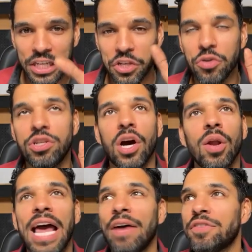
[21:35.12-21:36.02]
You
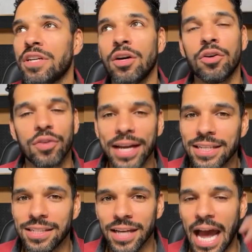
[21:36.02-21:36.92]
don't have to go
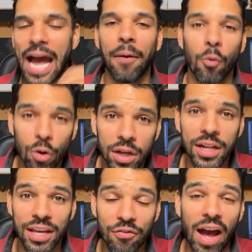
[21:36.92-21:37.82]
crazy. I would,
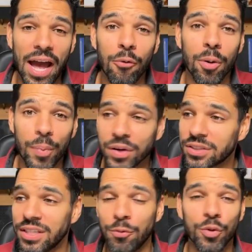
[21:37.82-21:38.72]
if I were
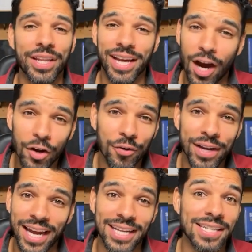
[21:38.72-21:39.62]
personally really
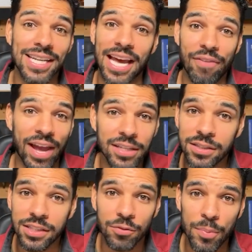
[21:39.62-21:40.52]
hungry and didn't have
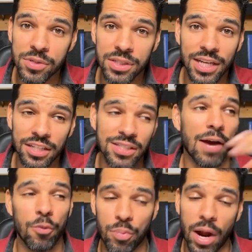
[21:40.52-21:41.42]
agency representation,
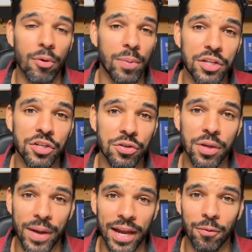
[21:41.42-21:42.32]
I would probably do
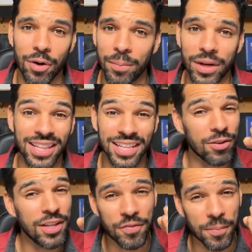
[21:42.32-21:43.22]
the paid one, but
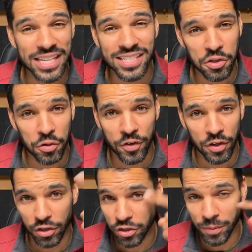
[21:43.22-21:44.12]
literally from a single
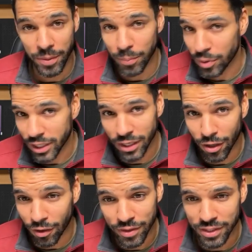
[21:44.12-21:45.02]
photo, you can be booking
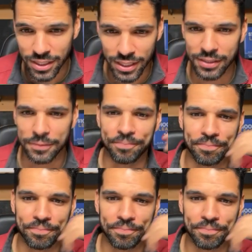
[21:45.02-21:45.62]
all of these things.